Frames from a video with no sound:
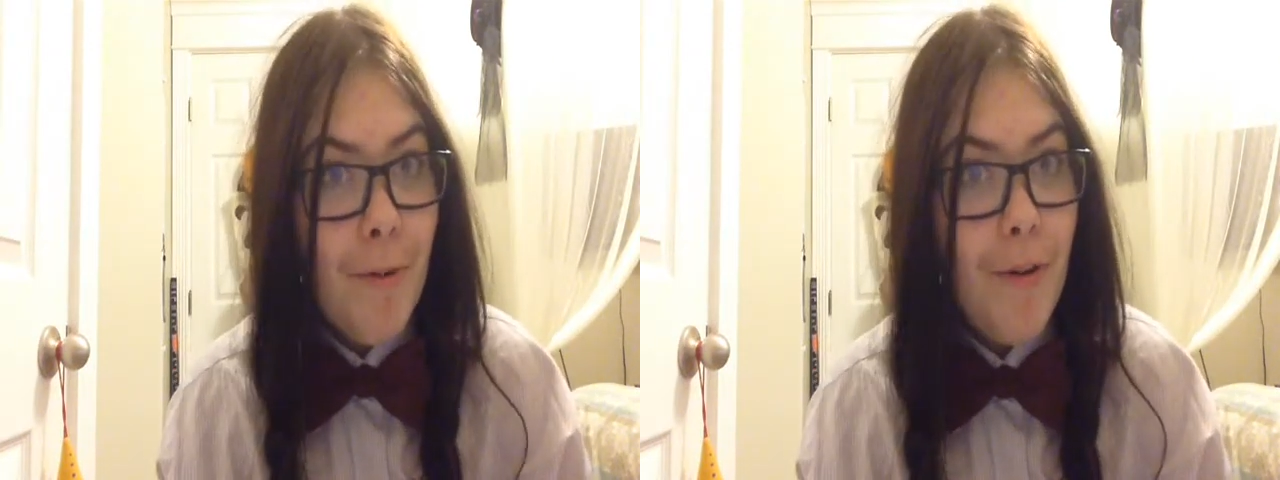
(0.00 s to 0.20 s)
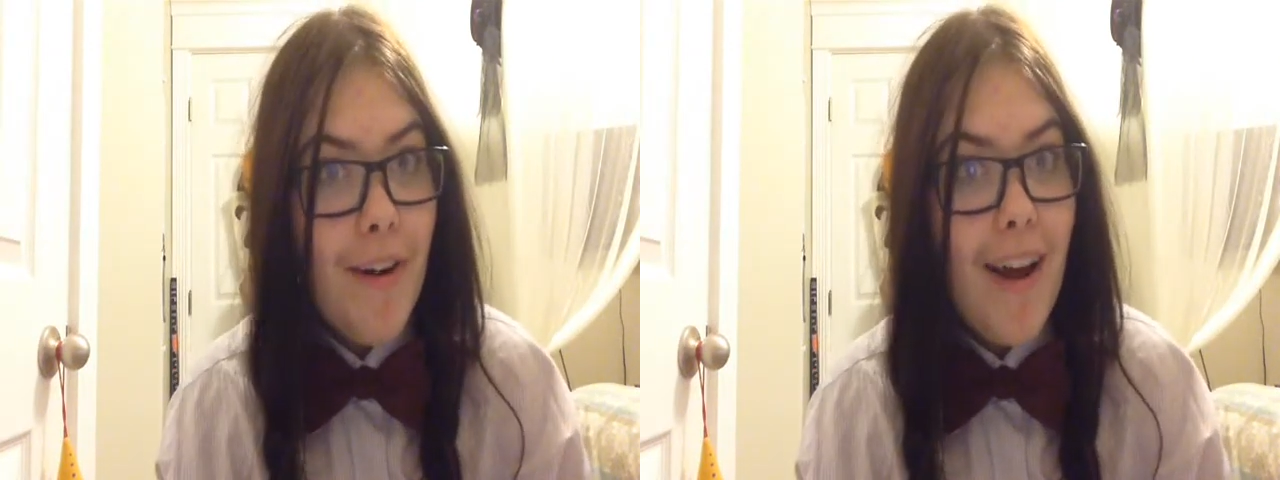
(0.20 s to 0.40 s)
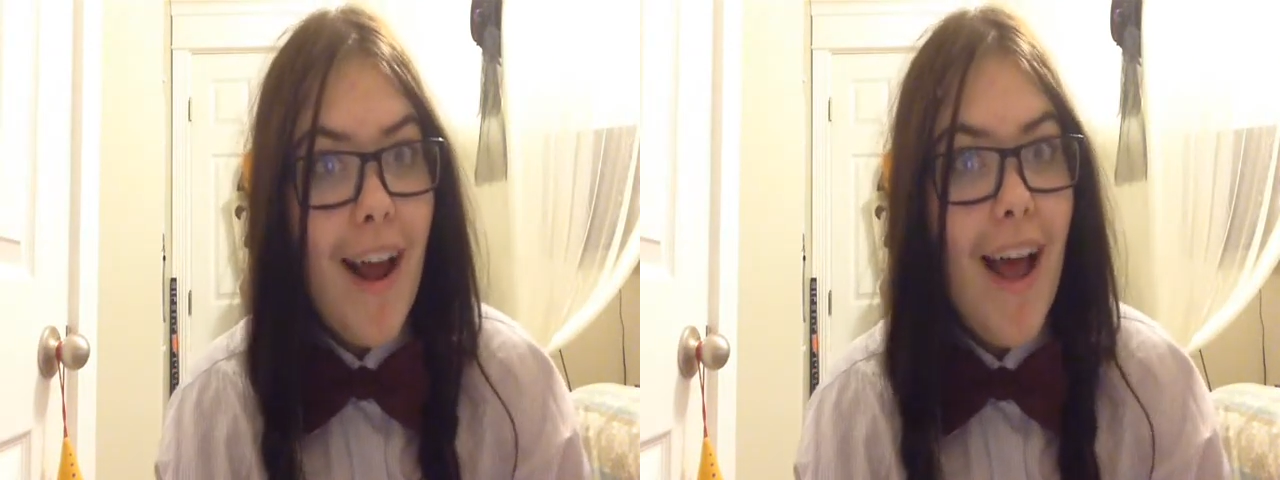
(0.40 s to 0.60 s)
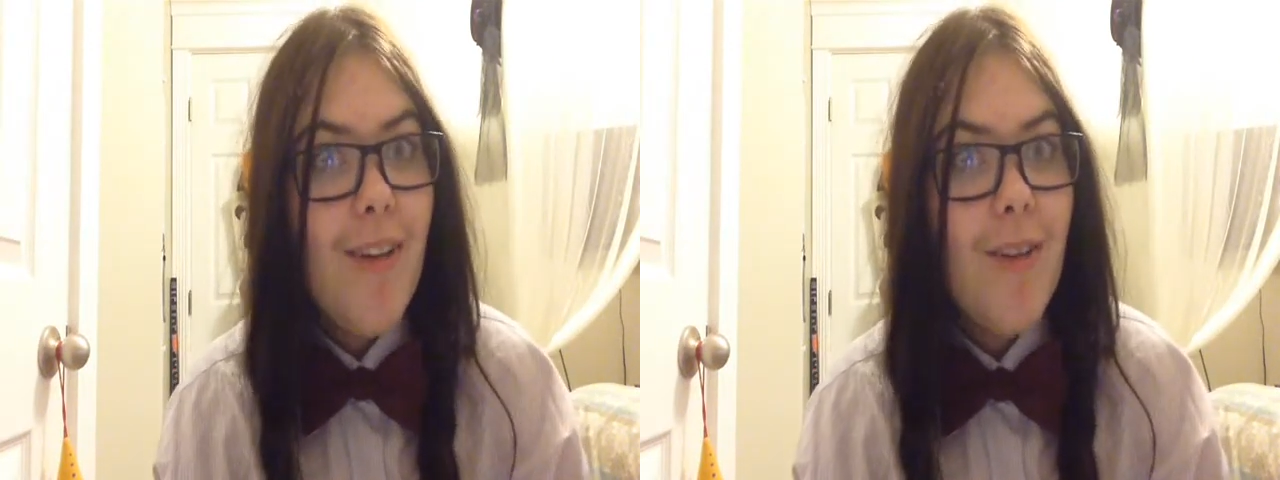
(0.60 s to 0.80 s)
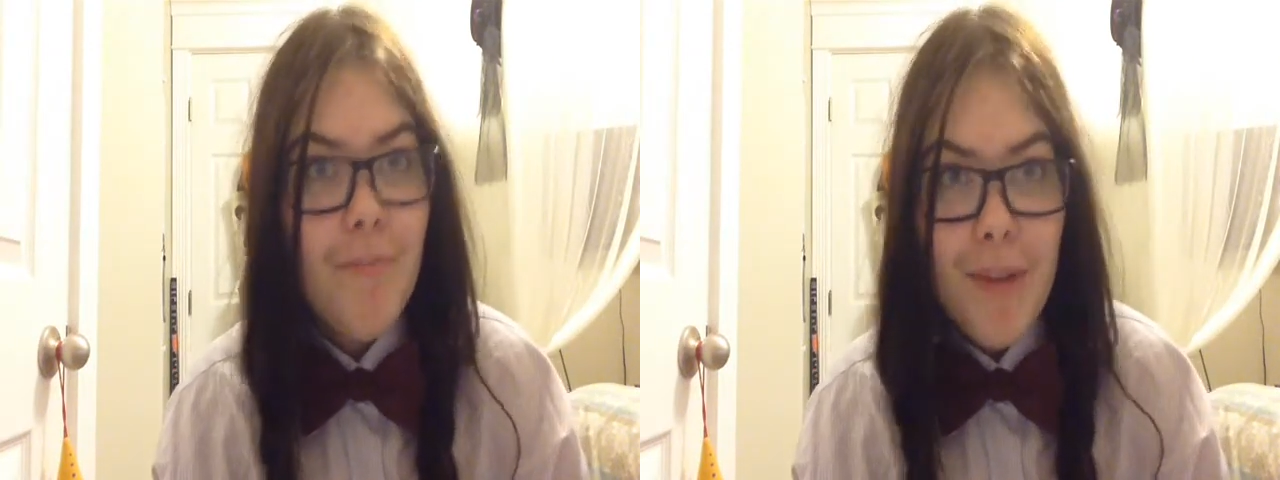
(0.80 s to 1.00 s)
were
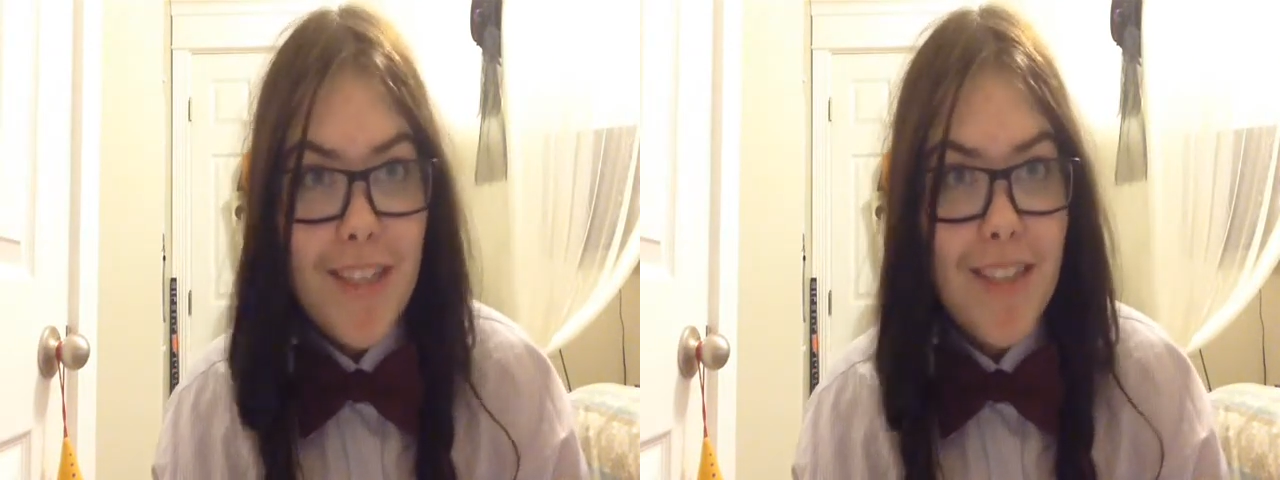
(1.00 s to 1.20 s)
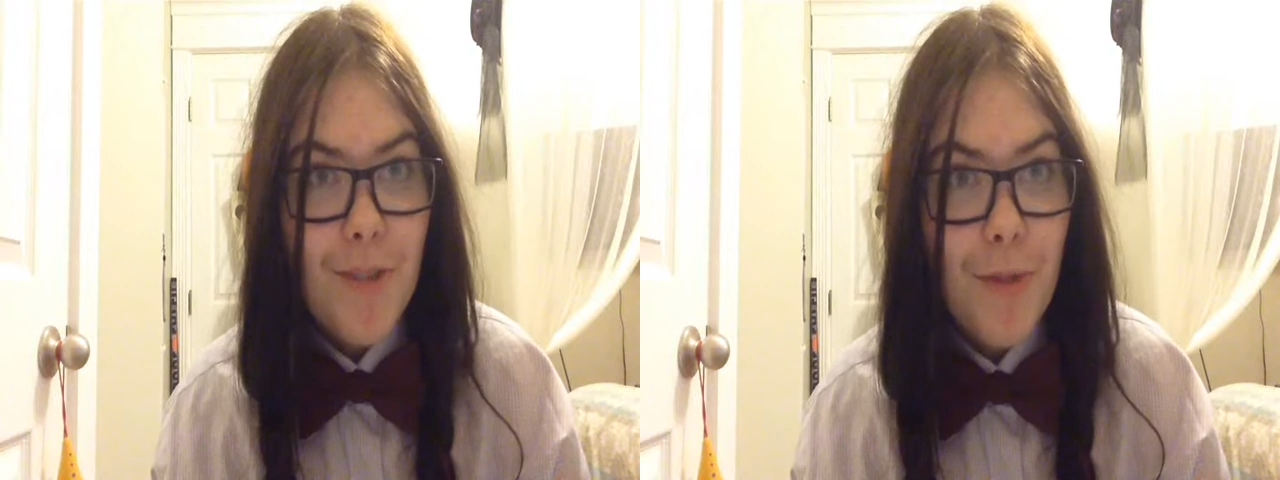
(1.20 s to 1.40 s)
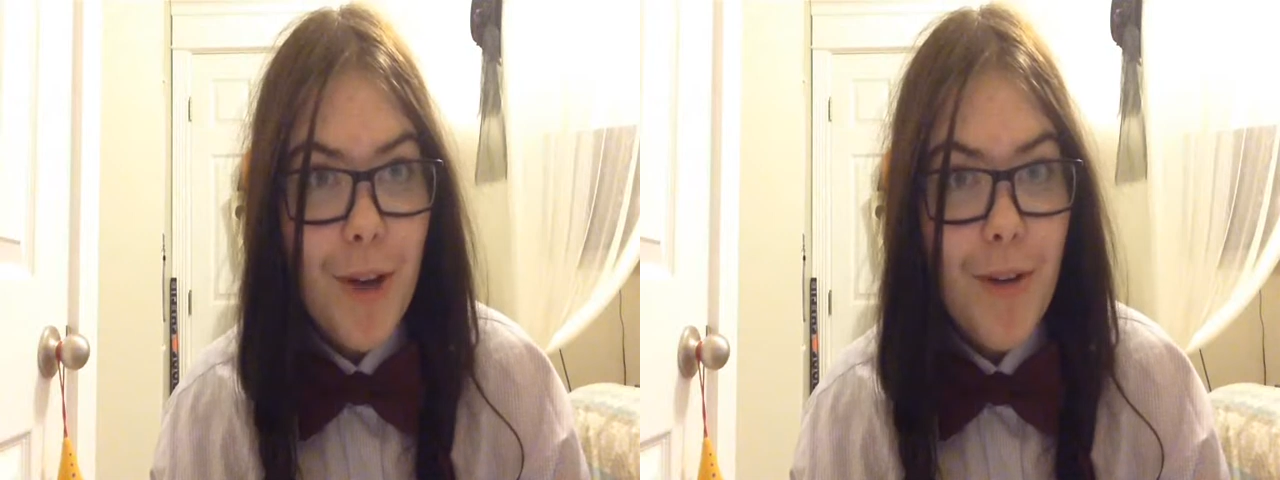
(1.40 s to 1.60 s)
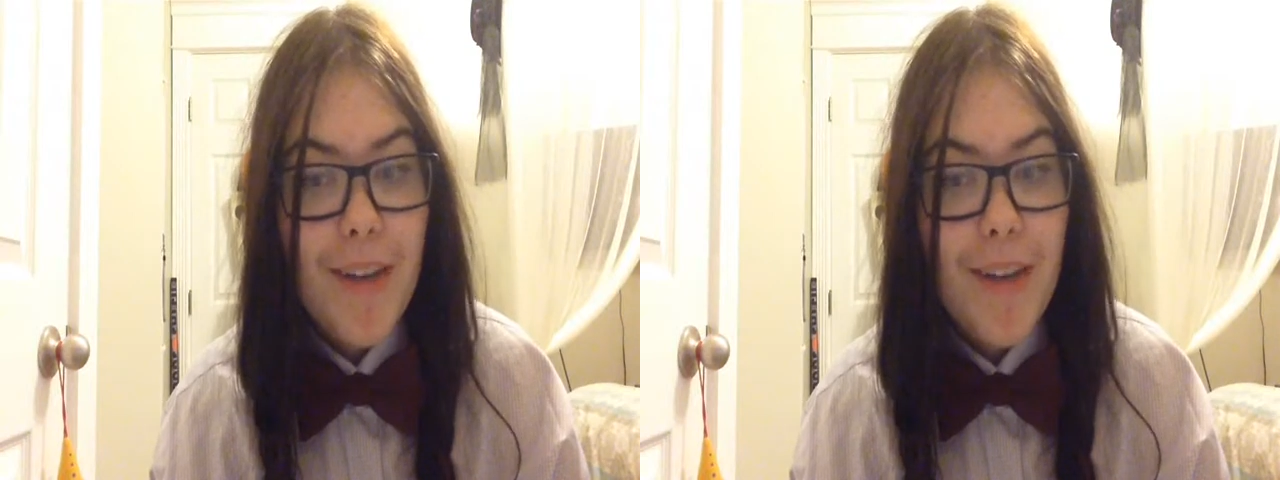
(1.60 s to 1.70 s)
amazing as well.